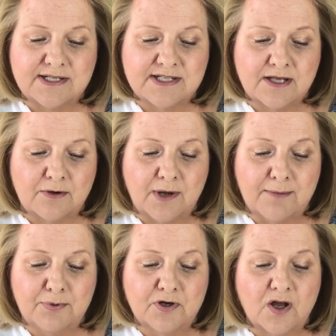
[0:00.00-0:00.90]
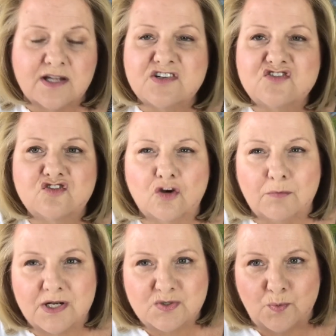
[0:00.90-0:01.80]
So I put on so
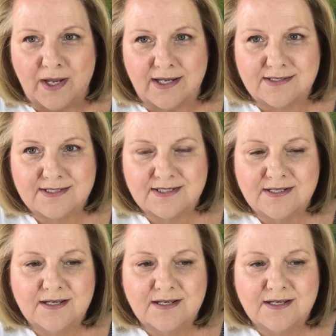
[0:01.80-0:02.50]
much weight.